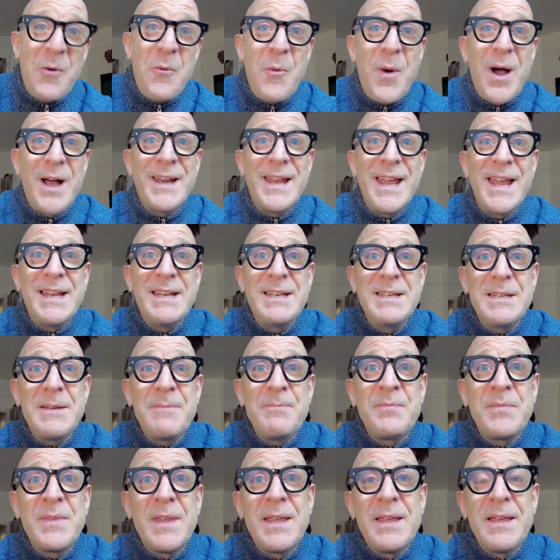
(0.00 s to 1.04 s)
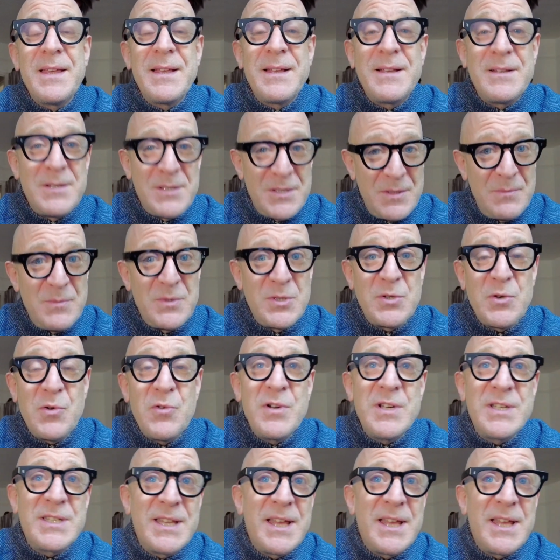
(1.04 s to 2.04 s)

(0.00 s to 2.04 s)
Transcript: at one end, some stories